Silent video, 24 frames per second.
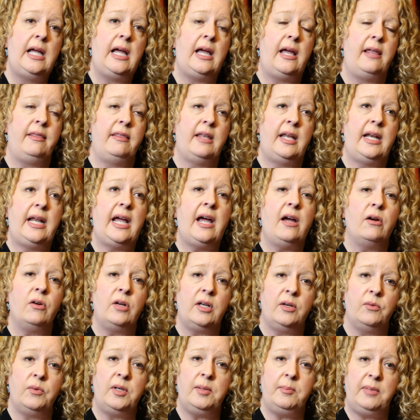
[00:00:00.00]
and then how
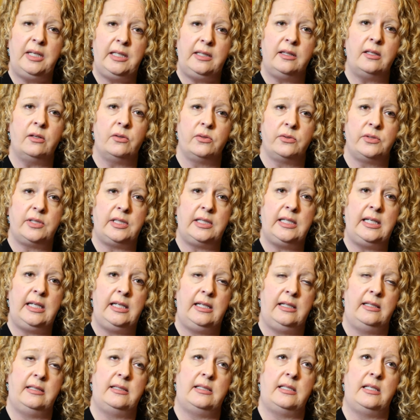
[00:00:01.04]
can we meet those
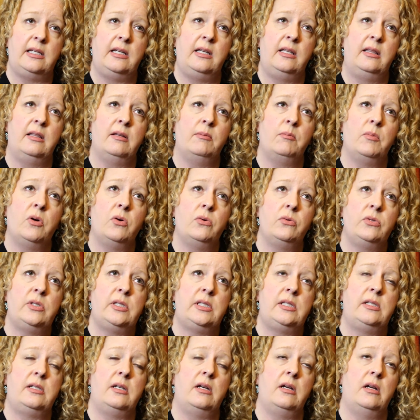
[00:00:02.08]
needs in the
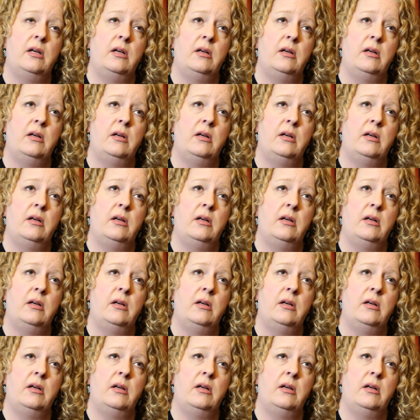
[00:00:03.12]
most